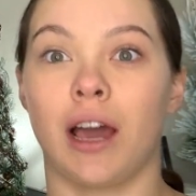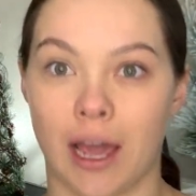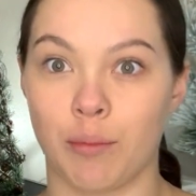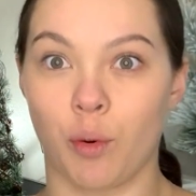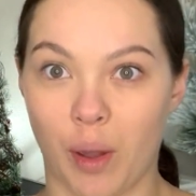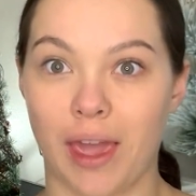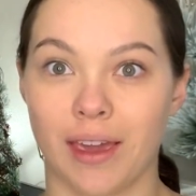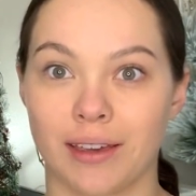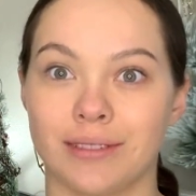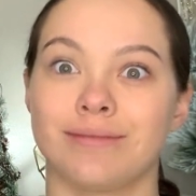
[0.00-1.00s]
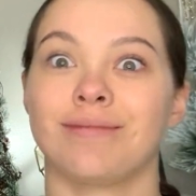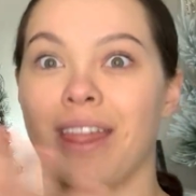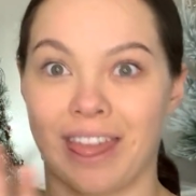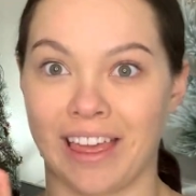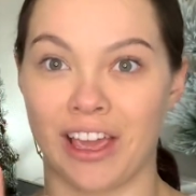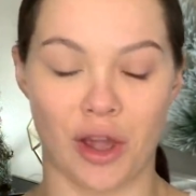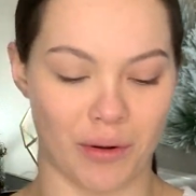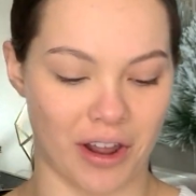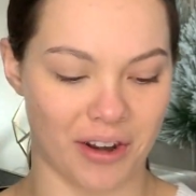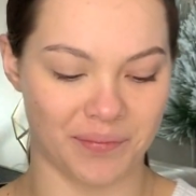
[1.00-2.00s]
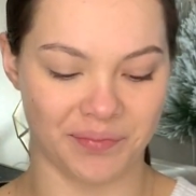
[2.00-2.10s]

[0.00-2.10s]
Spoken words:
I'm awake thing going on.